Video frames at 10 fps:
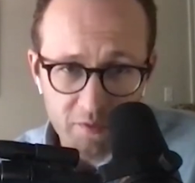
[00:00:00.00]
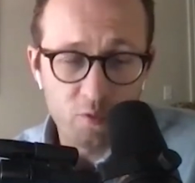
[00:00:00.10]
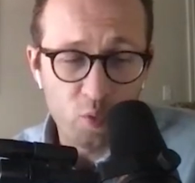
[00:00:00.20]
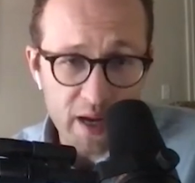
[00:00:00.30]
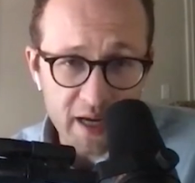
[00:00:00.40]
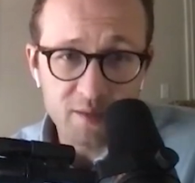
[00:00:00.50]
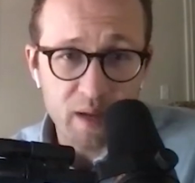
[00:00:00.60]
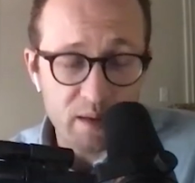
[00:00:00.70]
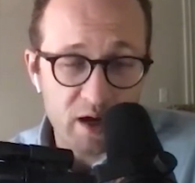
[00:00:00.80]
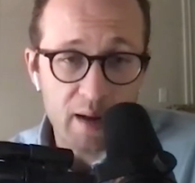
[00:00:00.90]
Weeks,
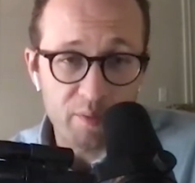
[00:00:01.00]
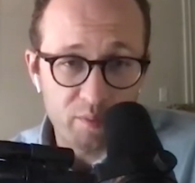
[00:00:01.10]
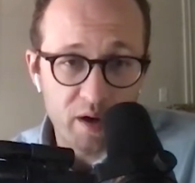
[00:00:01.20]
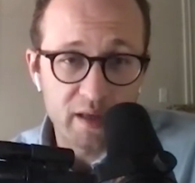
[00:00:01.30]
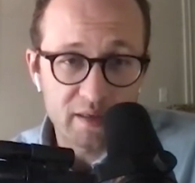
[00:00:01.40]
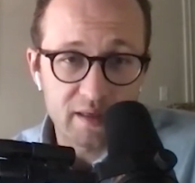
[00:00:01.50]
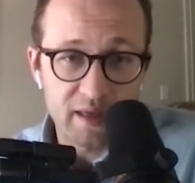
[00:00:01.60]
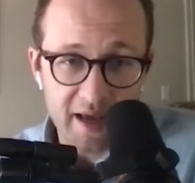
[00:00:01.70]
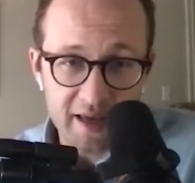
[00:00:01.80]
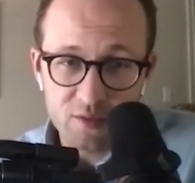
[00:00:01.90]
maybe a couple months,
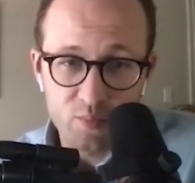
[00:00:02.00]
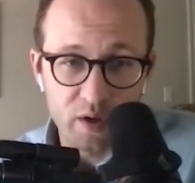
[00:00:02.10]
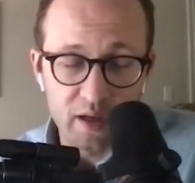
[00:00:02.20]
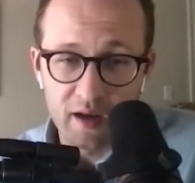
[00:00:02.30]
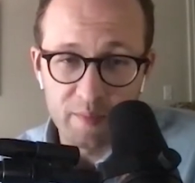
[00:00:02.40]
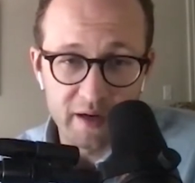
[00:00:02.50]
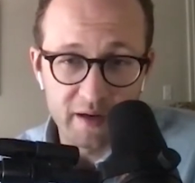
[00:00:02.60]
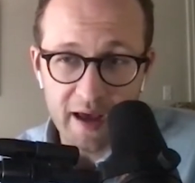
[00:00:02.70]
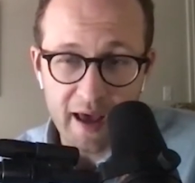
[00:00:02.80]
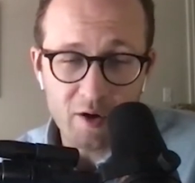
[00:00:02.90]
yes, but I mean,
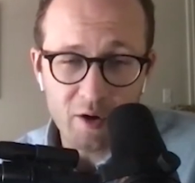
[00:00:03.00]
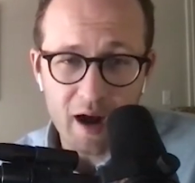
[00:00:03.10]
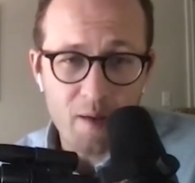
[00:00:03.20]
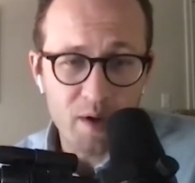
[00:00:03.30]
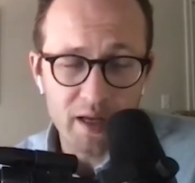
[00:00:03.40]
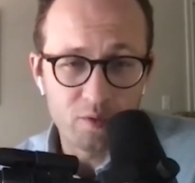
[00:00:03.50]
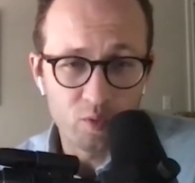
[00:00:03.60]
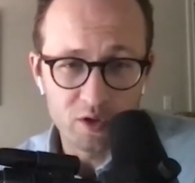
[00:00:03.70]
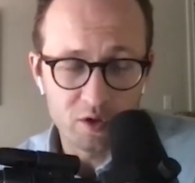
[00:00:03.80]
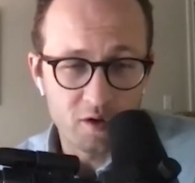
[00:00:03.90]
I don't care how many
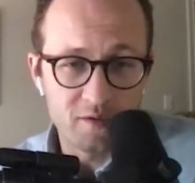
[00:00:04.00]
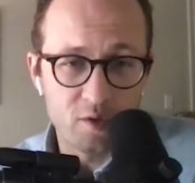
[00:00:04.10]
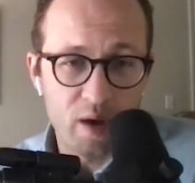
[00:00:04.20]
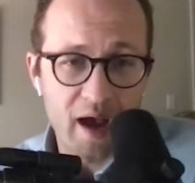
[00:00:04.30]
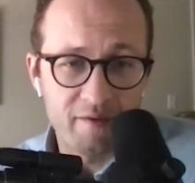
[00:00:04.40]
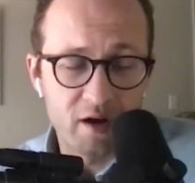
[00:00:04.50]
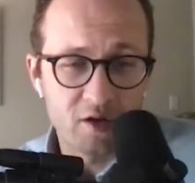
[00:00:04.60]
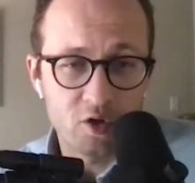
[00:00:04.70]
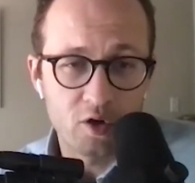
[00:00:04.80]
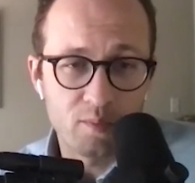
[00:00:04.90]
reserves you have. At a
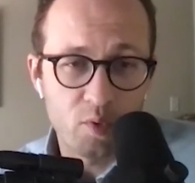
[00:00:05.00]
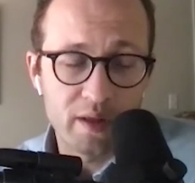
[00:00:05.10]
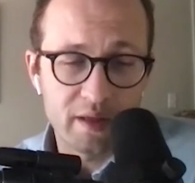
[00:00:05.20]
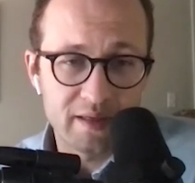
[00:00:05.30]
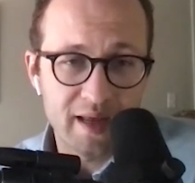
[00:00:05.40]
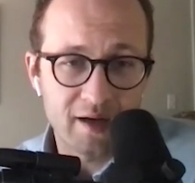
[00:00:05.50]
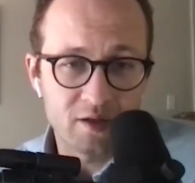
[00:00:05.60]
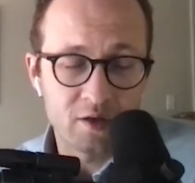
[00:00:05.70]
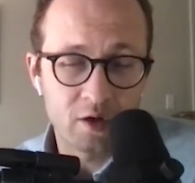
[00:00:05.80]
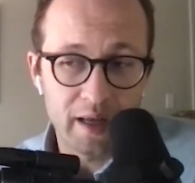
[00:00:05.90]
certain point, these
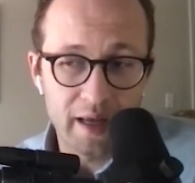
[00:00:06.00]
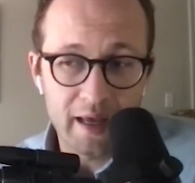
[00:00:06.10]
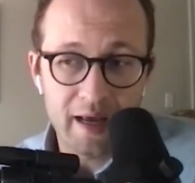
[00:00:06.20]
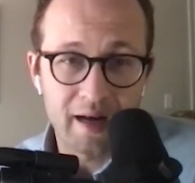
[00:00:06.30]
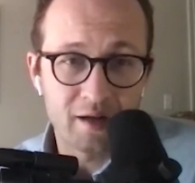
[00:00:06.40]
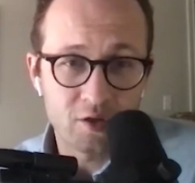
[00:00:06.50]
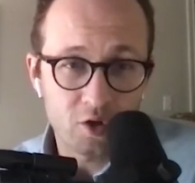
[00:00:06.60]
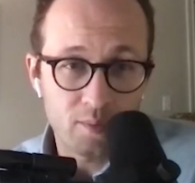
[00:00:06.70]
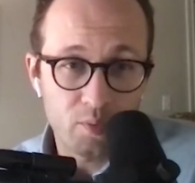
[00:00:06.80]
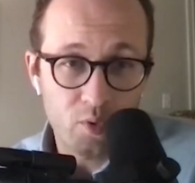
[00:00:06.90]
sanctions are going to hit, and at a
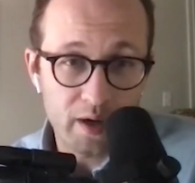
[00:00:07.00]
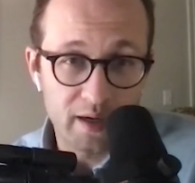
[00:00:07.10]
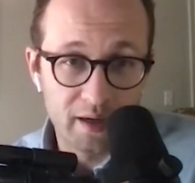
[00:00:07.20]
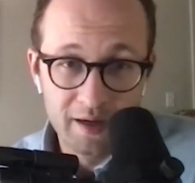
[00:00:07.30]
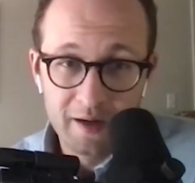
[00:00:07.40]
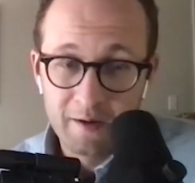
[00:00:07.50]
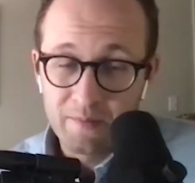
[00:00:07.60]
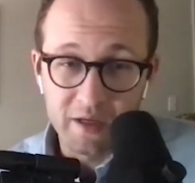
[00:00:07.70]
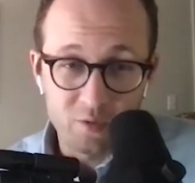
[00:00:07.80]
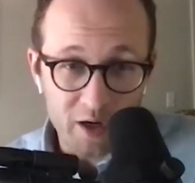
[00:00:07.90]
certain point,
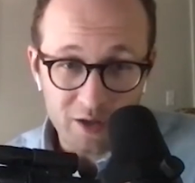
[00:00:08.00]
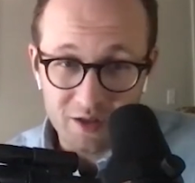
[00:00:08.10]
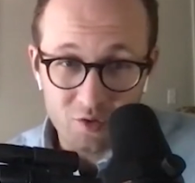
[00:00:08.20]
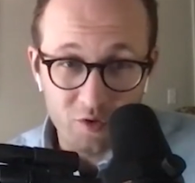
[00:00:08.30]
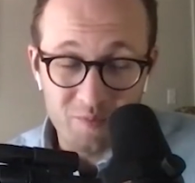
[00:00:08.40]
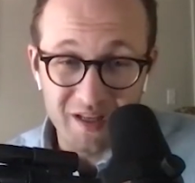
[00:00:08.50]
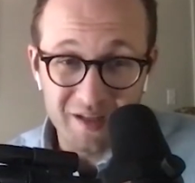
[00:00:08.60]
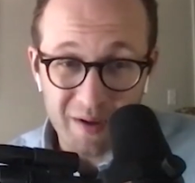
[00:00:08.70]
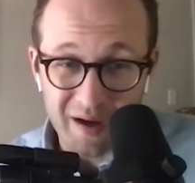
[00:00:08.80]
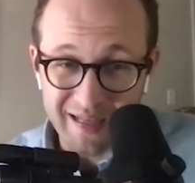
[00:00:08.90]
these Russians who have been
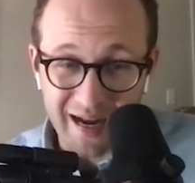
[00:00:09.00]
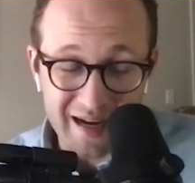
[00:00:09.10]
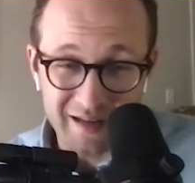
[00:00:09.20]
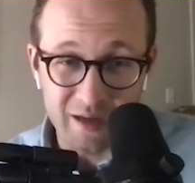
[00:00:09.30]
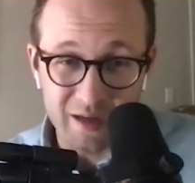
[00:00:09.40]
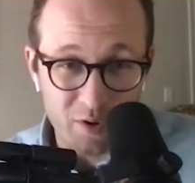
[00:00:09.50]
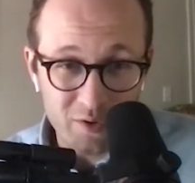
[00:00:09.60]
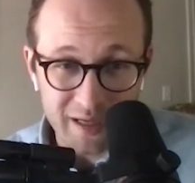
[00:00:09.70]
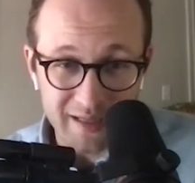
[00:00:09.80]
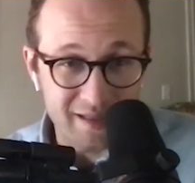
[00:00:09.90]
spontaneously
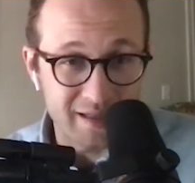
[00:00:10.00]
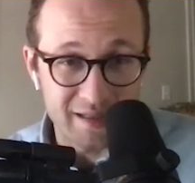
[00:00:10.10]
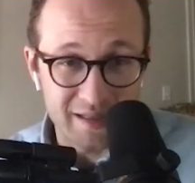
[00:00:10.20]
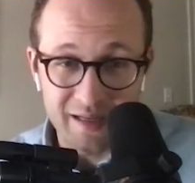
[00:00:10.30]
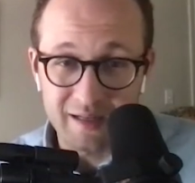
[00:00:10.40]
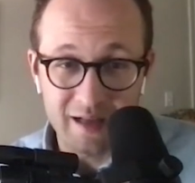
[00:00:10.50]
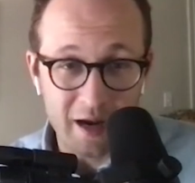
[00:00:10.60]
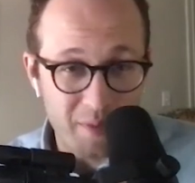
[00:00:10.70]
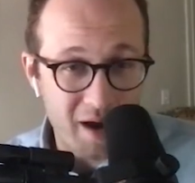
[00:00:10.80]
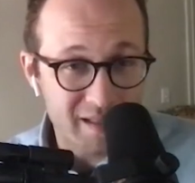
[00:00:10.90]
protesting in cities
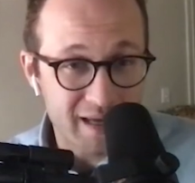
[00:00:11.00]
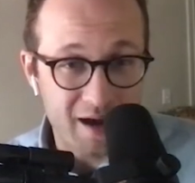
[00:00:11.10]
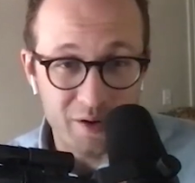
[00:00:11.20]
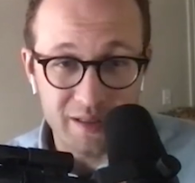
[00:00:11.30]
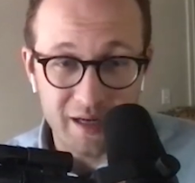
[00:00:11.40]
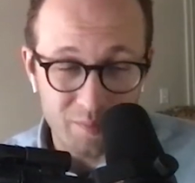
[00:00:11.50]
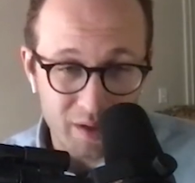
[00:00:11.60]
like Moscow and St.